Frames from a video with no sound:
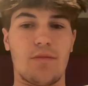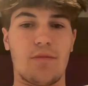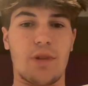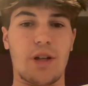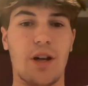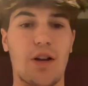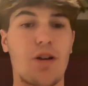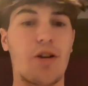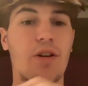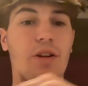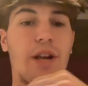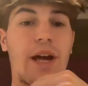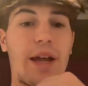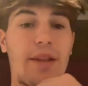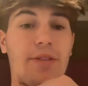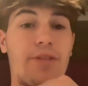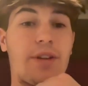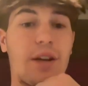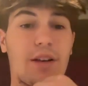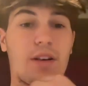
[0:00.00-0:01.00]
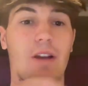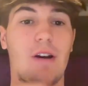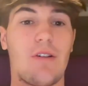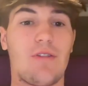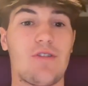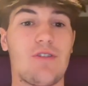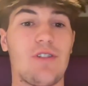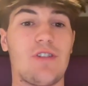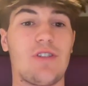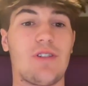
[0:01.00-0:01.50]
they couldn't add the
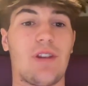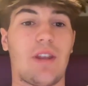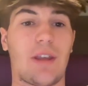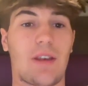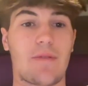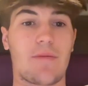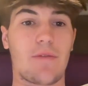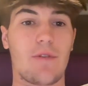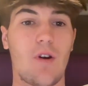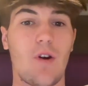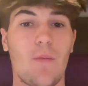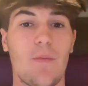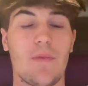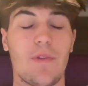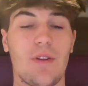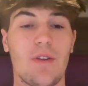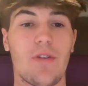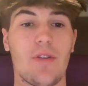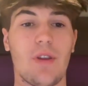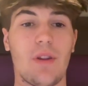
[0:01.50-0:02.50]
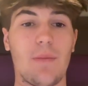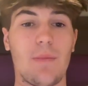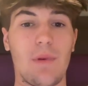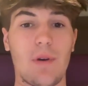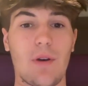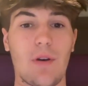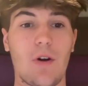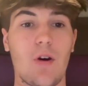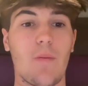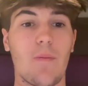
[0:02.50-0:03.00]
technology to like be
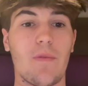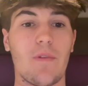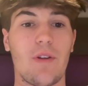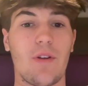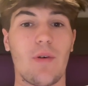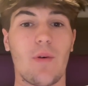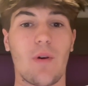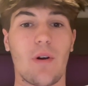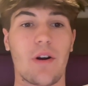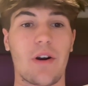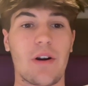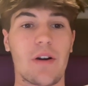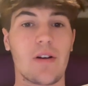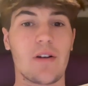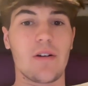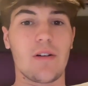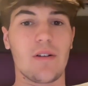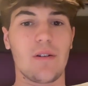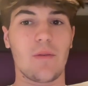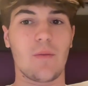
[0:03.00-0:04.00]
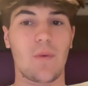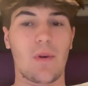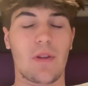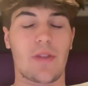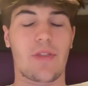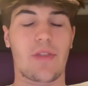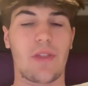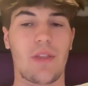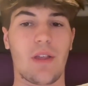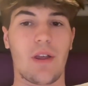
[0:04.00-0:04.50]
able to open the door
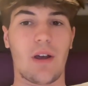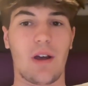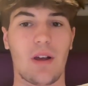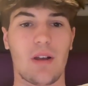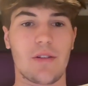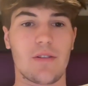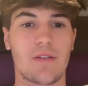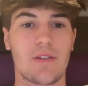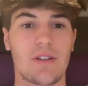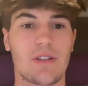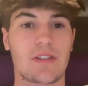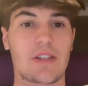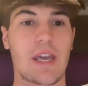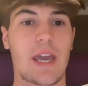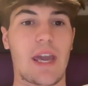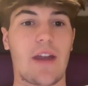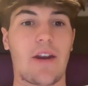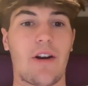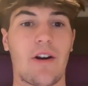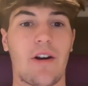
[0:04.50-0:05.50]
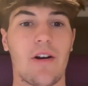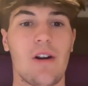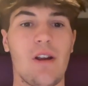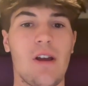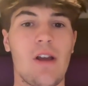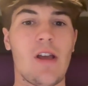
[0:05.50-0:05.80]
with the scanner.